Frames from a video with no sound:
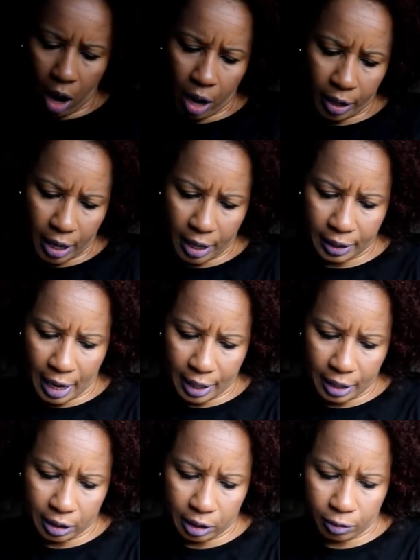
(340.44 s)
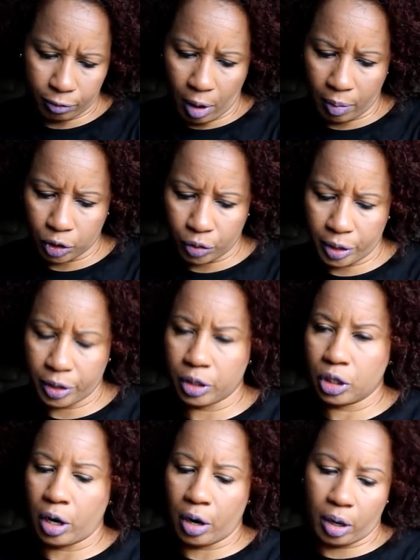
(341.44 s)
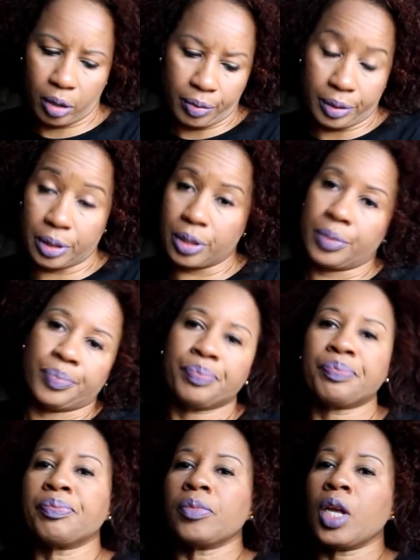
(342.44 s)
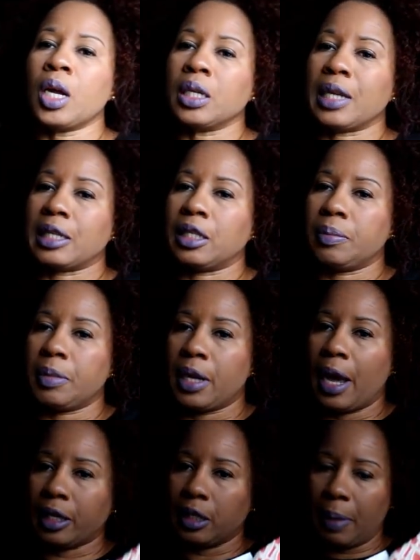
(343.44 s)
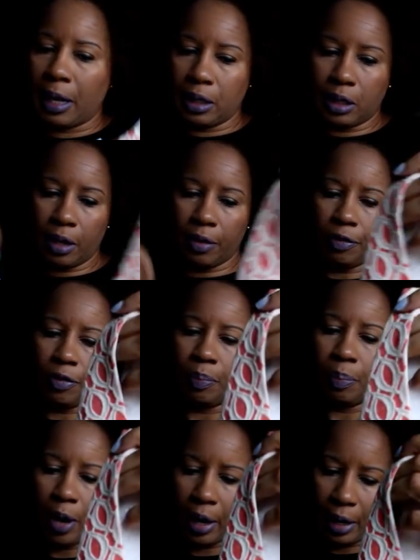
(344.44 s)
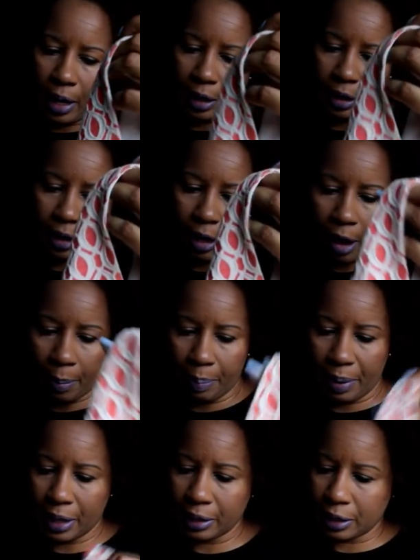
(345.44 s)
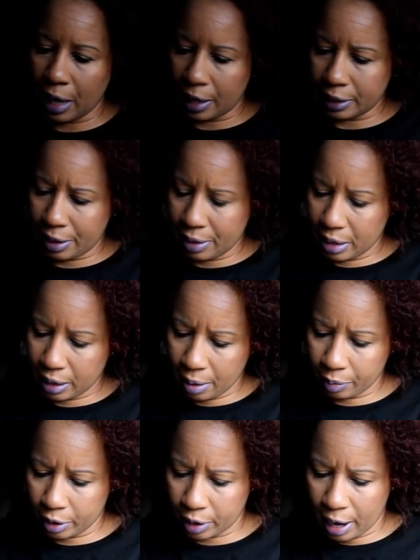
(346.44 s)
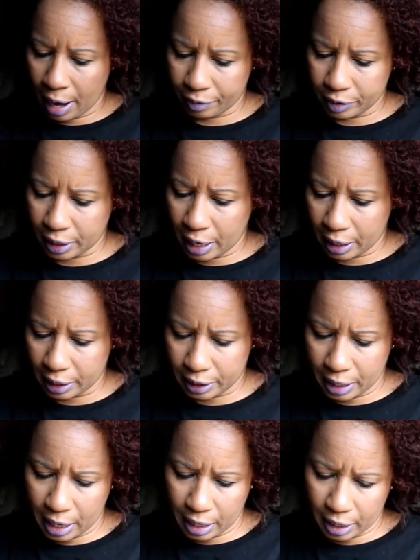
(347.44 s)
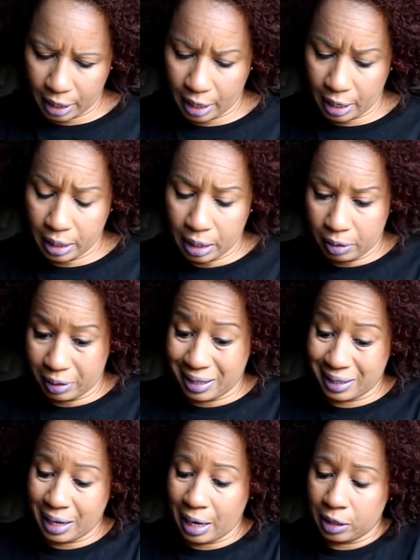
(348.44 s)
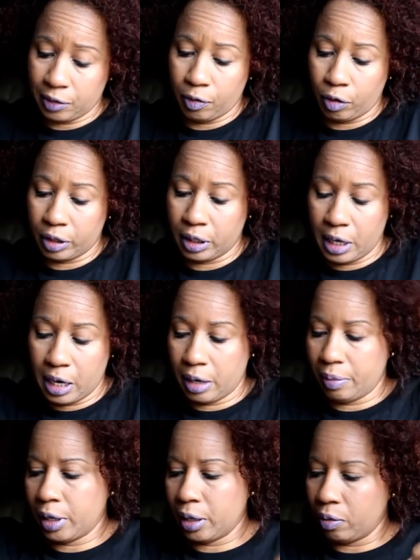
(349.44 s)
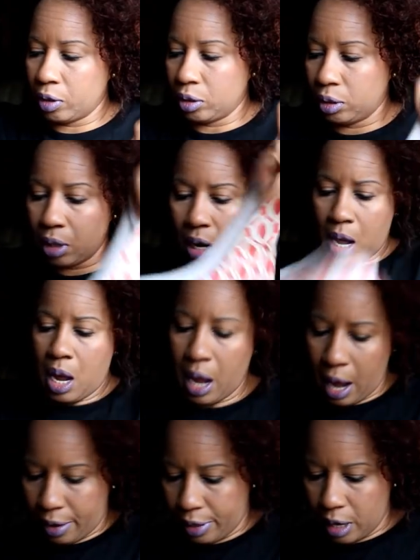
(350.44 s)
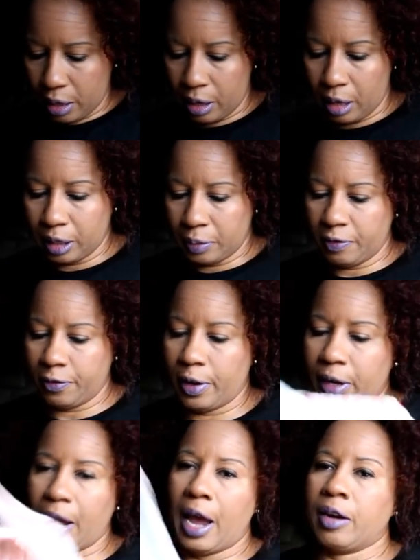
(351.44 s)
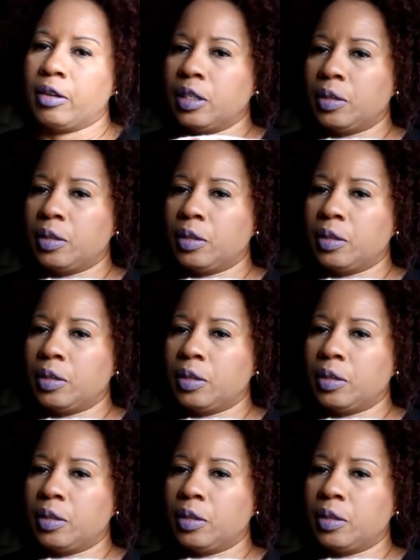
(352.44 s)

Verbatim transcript: on it and it's from Trina Turk which tends to be expensive but it's a big size I think I'm gonna have to get it taken in it was a size 14 but it was I think these fit kind of